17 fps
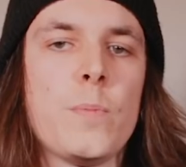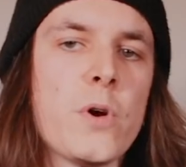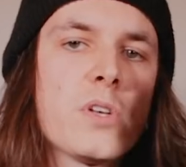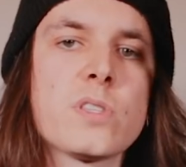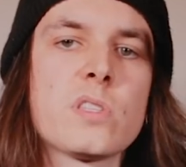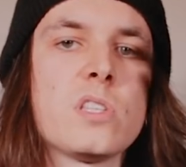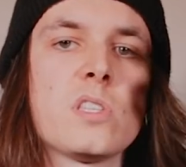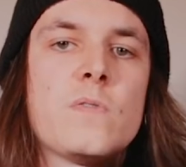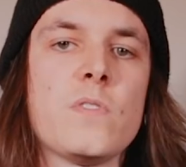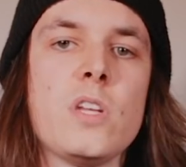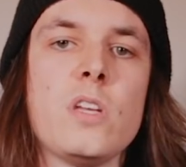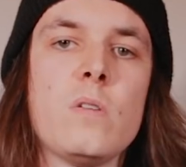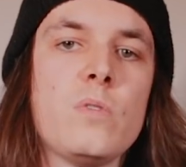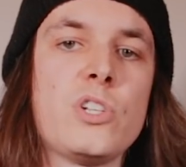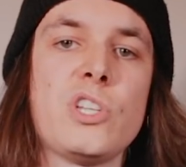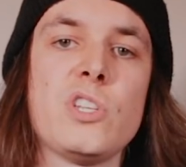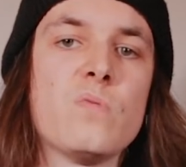he posted this video,
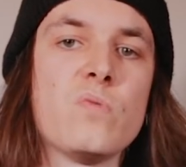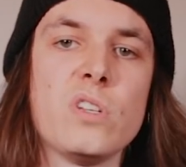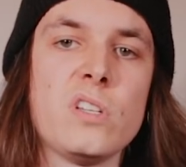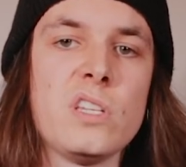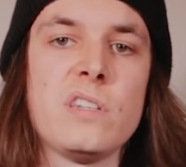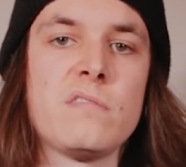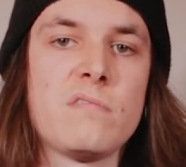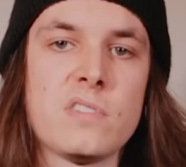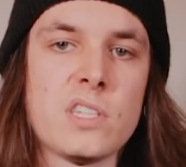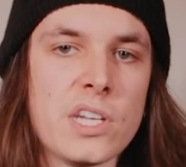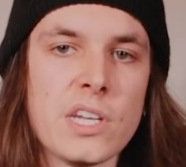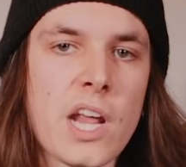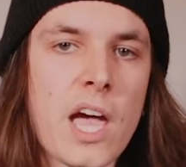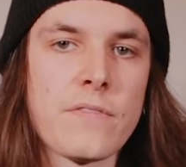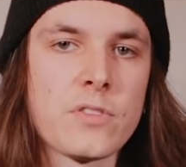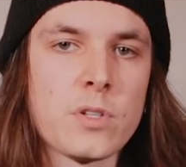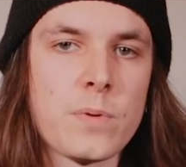which he really didn't
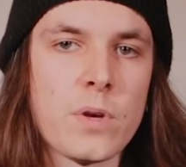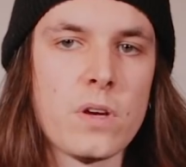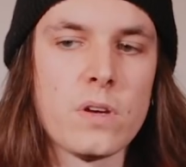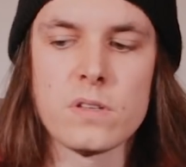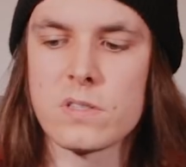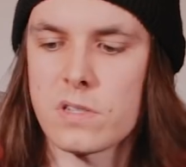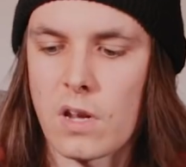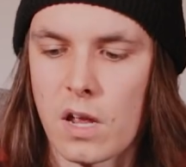have to post.